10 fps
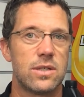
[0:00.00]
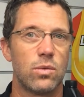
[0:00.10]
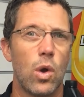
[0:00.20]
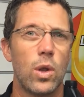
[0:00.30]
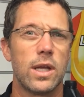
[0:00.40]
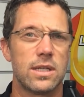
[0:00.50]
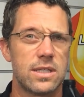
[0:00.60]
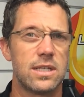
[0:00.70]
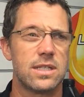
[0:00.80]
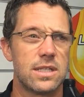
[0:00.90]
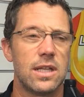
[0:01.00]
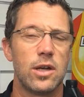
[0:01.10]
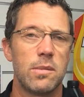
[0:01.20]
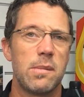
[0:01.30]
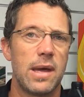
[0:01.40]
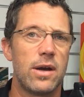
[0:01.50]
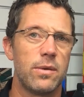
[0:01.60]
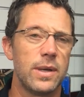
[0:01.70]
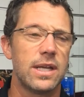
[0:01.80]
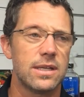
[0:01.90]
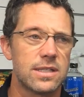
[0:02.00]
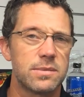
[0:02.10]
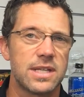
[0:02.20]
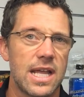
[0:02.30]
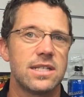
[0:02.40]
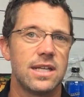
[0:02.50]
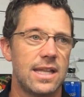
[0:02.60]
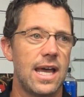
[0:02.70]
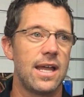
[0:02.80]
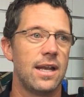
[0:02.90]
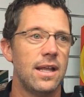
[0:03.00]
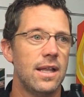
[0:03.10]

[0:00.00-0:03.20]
to rolling and such is a little bit better, and we can substantiate that